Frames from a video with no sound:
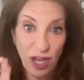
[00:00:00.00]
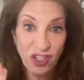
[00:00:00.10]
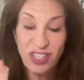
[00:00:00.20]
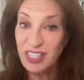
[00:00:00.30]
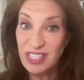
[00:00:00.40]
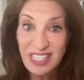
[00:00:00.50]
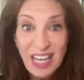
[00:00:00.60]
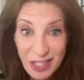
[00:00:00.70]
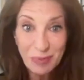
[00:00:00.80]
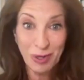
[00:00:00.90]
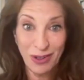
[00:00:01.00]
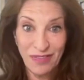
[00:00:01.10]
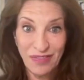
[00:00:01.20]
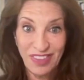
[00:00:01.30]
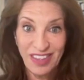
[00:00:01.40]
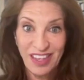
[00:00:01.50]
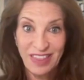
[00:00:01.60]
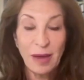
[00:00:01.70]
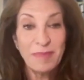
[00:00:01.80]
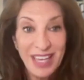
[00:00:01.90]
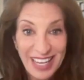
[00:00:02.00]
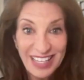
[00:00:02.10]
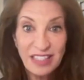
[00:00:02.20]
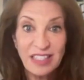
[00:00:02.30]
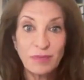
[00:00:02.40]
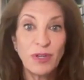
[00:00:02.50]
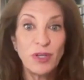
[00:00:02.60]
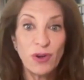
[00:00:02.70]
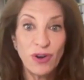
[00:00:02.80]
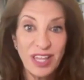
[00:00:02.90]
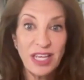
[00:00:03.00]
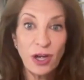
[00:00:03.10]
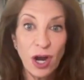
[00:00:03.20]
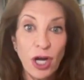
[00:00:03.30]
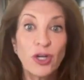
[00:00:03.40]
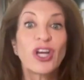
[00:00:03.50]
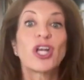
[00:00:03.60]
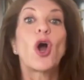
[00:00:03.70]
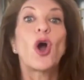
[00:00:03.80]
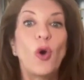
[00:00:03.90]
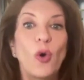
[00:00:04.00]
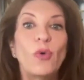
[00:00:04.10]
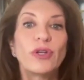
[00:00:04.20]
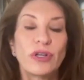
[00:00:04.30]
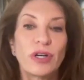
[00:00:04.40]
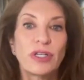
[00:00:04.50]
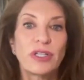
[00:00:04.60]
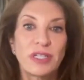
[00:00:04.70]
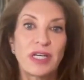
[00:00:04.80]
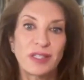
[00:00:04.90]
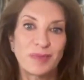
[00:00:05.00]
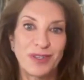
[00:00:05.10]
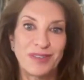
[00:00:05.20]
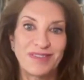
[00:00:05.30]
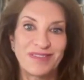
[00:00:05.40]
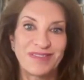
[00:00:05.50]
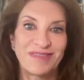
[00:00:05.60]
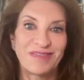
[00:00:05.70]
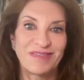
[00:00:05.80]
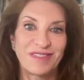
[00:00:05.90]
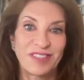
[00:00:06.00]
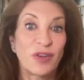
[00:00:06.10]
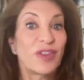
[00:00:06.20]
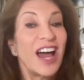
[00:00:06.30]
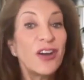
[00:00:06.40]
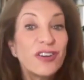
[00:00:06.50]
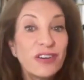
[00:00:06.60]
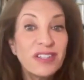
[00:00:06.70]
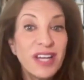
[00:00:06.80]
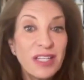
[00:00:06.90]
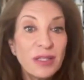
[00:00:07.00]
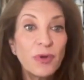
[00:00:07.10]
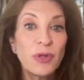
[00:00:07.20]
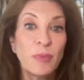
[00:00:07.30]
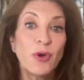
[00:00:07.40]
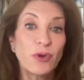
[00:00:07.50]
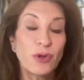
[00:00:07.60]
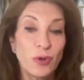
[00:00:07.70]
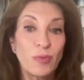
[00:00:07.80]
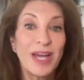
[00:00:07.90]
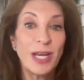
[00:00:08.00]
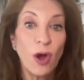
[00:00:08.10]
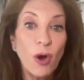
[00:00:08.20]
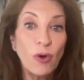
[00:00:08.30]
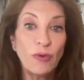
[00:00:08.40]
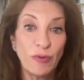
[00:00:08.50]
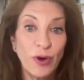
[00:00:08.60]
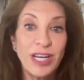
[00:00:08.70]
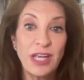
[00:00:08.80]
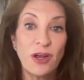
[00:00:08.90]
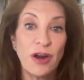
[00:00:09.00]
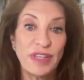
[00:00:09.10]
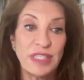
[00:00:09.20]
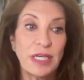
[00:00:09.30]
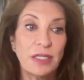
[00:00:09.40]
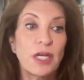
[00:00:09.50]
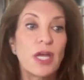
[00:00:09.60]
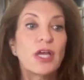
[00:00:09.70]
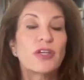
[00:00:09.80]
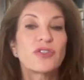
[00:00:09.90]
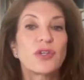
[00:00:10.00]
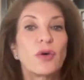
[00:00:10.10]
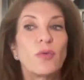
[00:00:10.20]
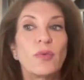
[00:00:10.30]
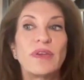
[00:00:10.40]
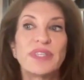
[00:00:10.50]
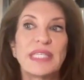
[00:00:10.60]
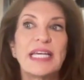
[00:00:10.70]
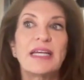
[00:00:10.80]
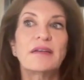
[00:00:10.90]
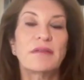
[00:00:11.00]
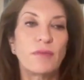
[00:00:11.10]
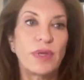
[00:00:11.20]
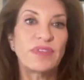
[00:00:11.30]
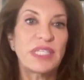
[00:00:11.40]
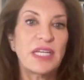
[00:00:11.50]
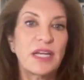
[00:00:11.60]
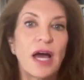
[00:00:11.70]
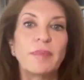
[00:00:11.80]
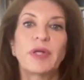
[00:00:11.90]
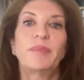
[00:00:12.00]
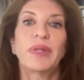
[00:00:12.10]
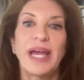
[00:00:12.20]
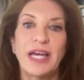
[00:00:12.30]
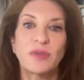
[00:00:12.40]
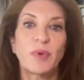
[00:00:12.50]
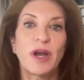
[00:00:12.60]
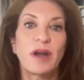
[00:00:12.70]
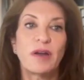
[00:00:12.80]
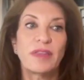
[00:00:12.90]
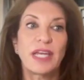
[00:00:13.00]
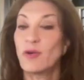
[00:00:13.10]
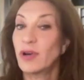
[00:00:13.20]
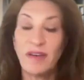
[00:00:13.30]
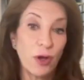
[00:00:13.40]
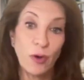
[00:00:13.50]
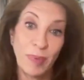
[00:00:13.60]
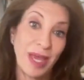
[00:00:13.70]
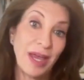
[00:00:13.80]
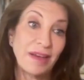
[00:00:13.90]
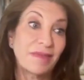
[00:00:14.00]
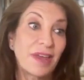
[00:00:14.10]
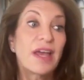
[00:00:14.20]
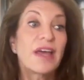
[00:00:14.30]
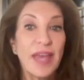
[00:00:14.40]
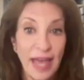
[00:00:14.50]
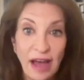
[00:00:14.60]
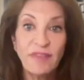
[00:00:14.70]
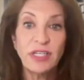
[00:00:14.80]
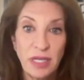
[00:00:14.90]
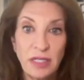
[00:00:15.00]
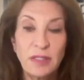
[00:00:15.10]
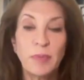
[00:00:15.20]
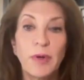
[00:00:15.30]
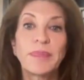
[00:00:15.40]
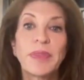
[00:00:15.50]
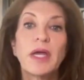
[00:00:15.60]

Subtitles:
just a deductible, that means when you go to the ER, you're going to owe your deductible. So the higher your deductible, the more you might owe for an ER visit. So we've seen a couple of plans where they don't have a copay, they have a deductible.